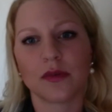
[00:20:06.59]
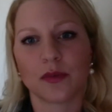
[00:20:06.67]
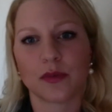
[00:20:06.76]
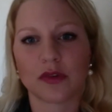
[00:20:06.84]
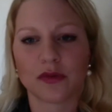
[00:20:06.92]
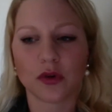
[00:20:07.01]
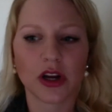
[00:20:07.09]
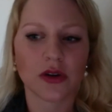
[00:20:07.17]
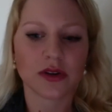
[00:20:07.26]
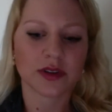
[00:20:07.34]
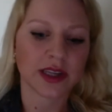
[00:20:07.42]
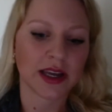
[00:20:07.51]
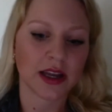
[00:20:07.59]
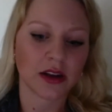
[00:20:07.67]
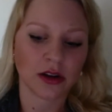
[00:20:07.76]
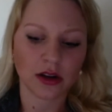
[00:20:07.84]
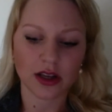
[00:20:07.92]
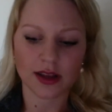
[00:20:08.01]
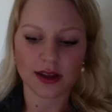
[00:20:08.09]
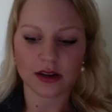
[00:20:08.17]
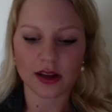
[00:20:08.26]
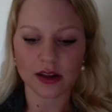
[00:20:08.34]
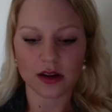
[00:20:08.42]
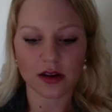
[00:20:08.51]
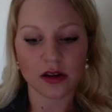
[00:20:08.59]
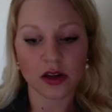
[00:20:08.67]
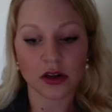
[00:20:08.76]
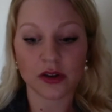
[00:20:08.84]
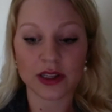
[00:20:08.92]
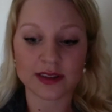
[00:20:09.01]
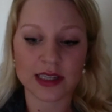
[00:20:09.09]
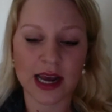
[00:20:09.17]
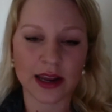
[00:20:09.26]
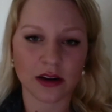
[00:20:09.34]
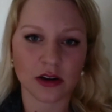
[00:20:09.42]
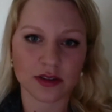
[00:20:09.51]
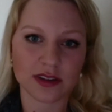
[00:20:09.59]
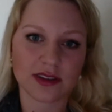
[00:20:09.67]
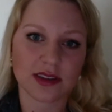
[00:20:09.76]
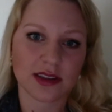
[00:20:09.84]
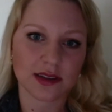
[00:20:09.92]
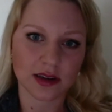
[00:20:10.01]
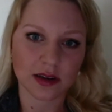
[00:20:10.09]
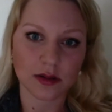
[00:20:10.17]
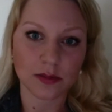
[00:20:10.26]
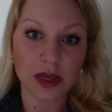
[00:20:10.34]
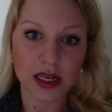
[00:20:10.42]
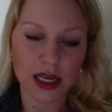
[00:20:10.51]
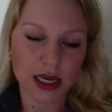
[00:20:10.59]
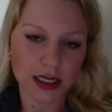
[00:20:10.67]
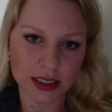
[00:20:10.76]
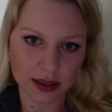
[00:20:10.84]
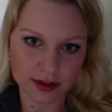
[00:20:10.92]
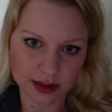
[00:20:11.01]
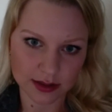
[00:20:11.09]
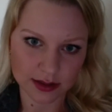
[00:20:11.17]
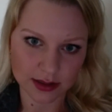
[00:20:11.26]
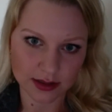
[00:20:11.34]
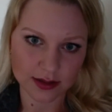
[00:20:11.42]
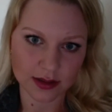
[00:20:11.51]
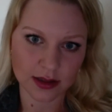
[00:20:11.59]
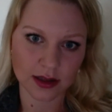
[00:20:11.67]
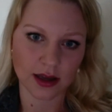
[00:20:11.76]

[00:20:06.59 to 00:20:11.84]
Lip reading: before you were saying, this diagnosis isn't an immediate death sentence.